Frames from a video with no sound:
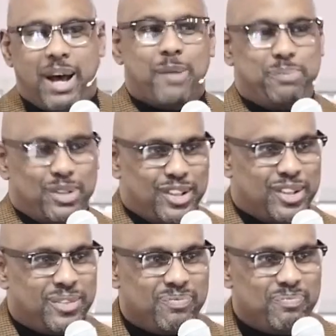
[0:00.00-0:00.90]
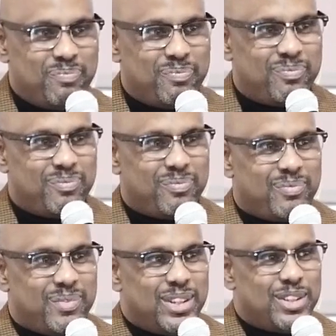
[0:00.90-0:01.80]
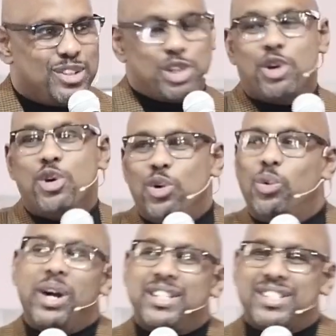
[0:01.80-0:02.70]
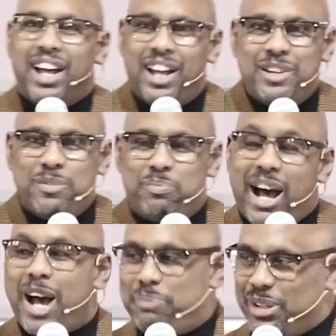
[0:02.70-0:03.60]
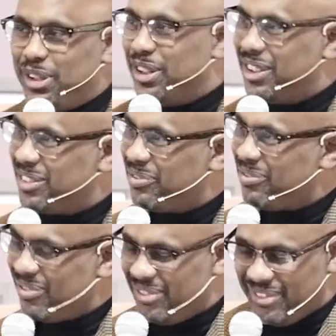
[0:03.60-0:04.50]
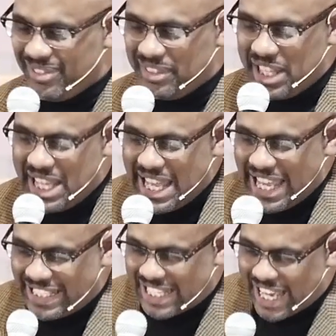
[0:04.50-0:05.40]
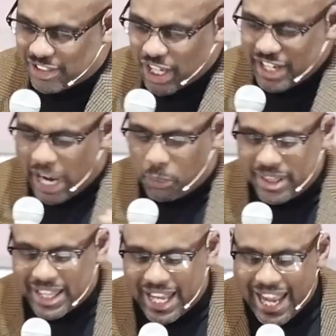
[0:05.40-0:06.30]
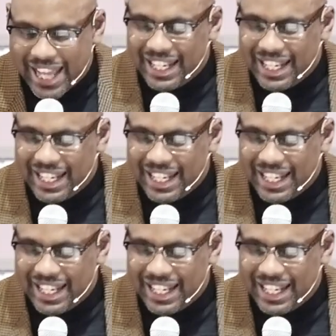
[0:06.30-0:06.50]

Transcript: popular to what's unpopular. It says, now when they had